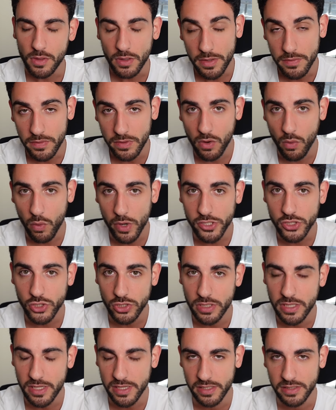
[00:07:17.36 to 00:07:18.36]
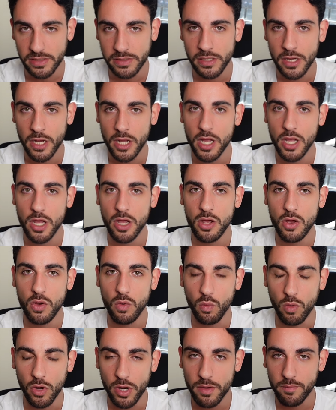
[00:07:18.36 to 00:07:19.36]
And the question is,
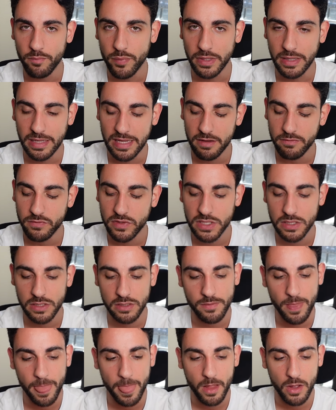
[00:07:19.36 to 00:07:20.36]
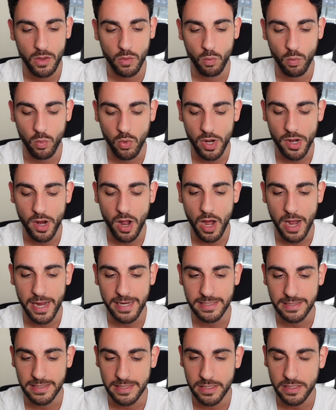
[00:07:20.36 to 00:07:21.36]
what beliefs, what
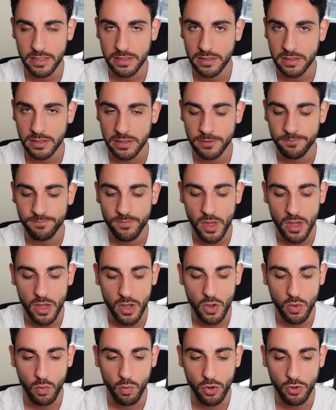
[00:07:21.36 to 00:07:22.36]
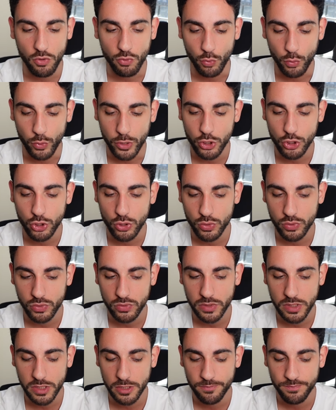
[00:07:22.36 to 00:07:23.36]
ideas, what
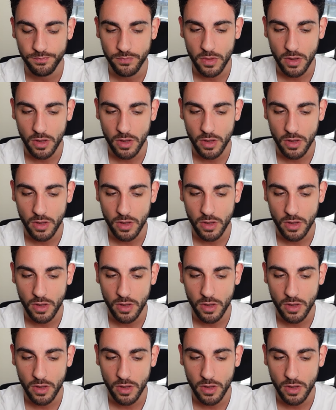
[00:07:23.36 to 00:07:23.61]
rituals,